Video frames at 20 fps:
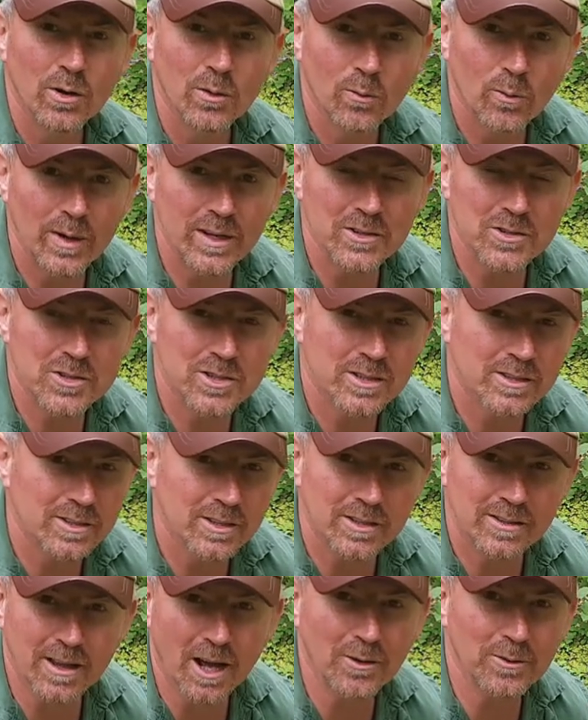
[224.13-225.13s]
which
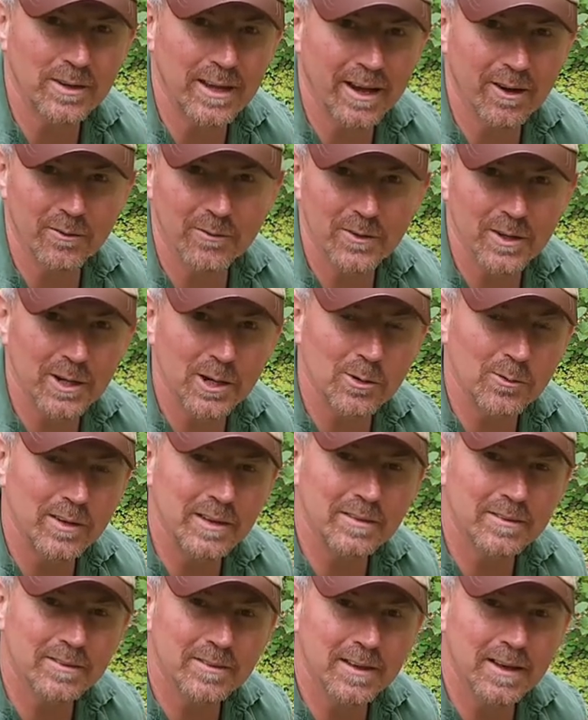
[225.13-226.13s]
you don't get on the
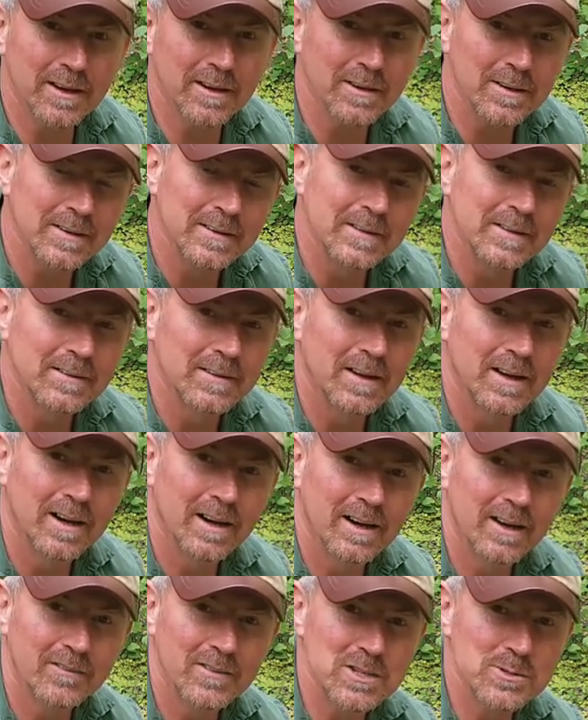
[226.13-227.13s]
Corinthia.
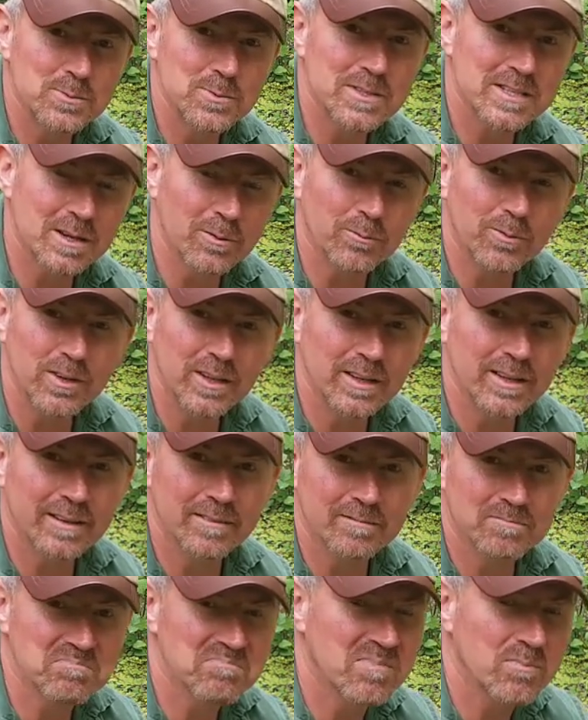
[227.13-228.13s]
This was something that
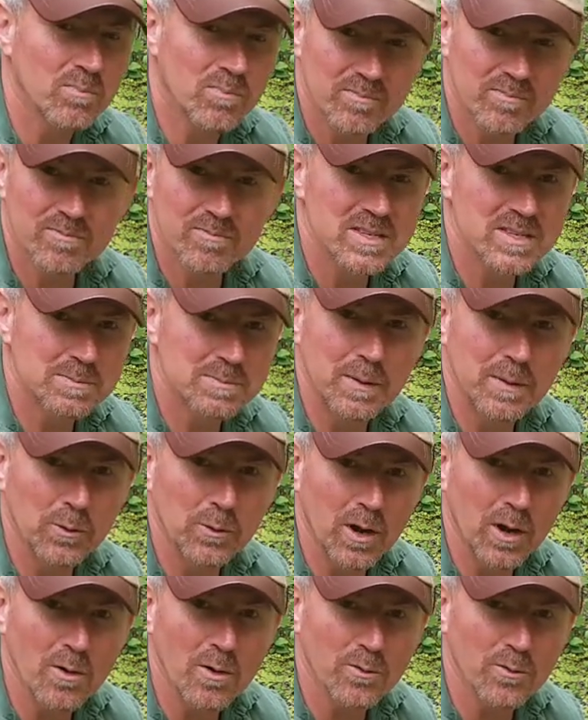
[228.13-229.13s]

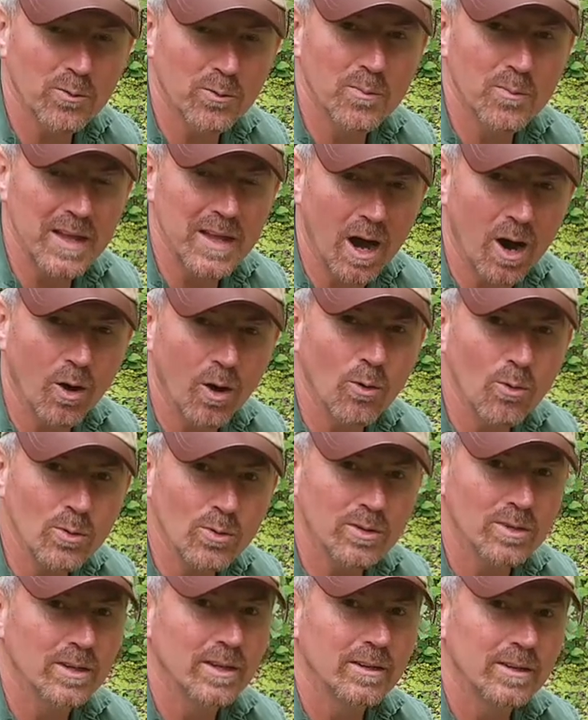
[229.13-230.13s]
spilled over from the
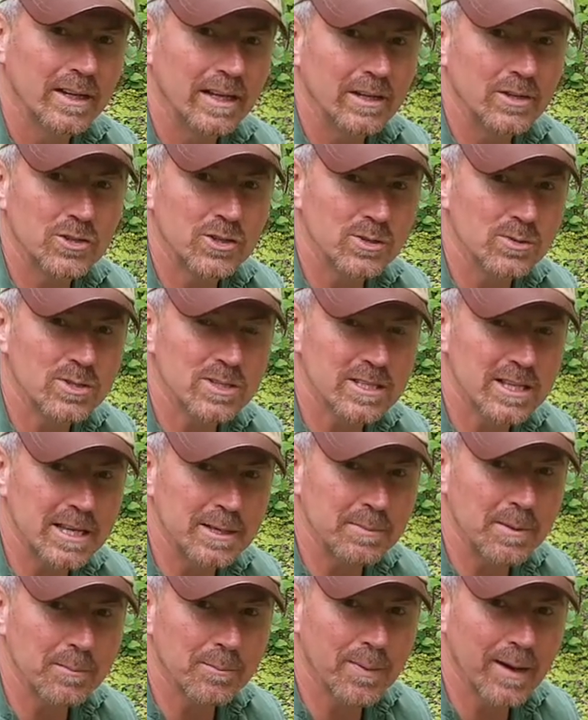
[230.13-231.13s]
old issue
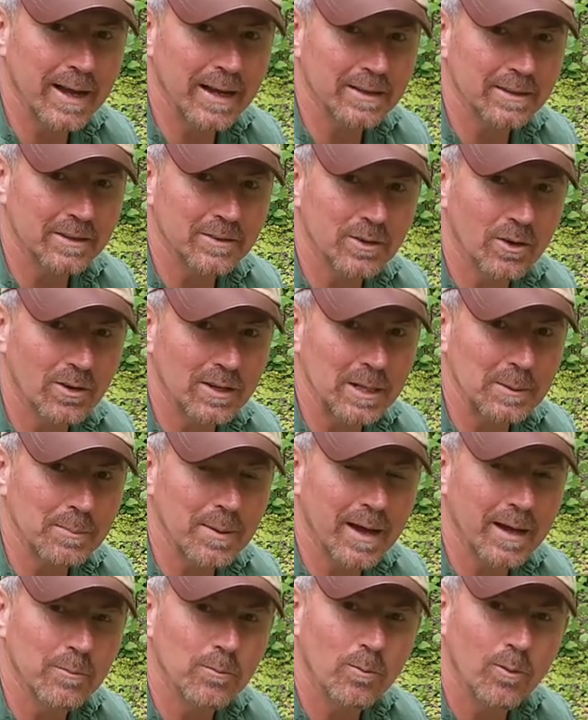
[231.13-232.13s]
sleeping bag, the 90
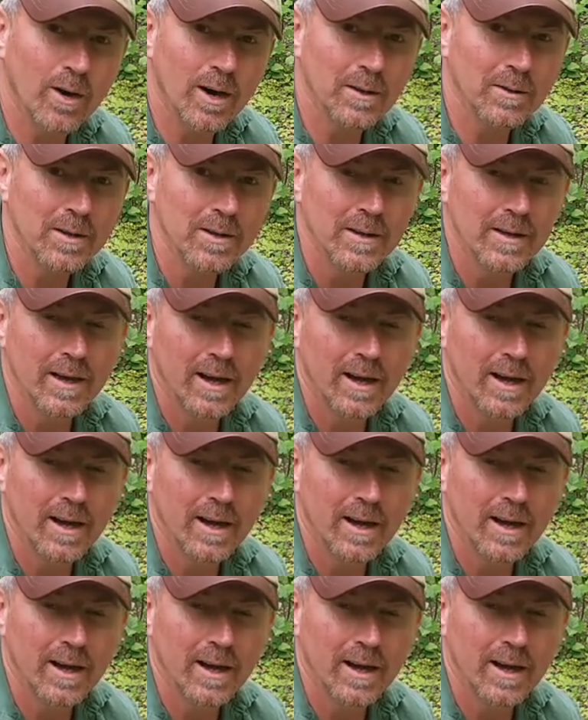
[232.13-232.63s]
pattern one.